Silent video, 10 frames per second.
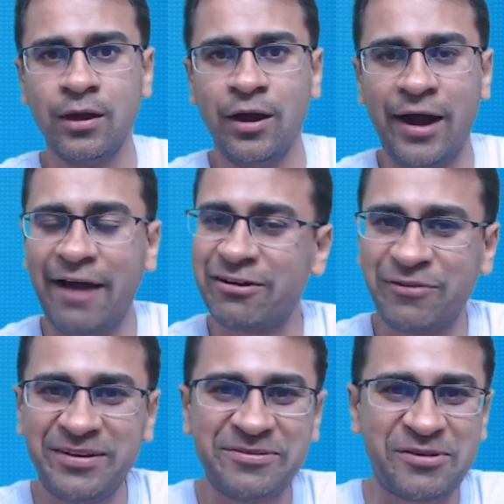Hi
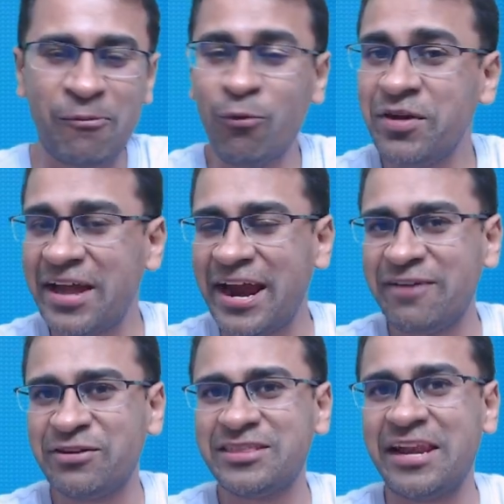everyone, now moving ahead
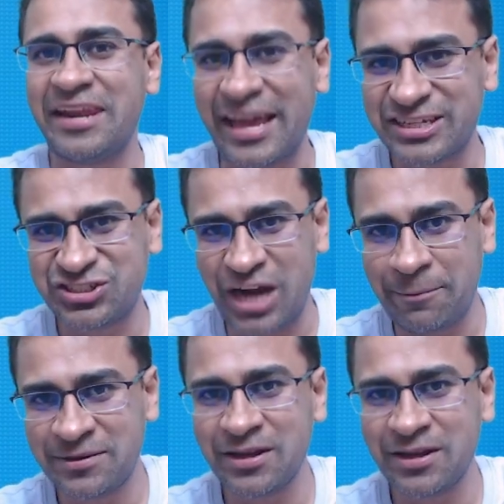with the next chapter